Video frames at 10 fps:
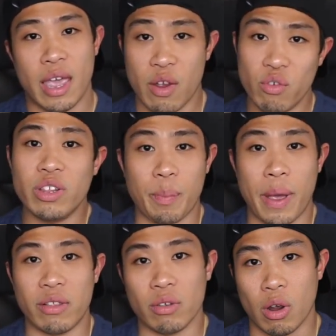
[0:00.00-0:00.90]
it really
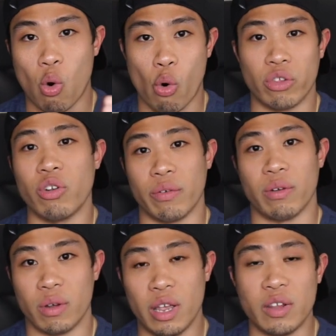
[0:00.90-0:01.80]
depends according to
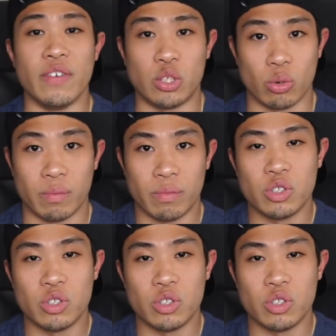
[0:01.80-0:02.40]
the individual.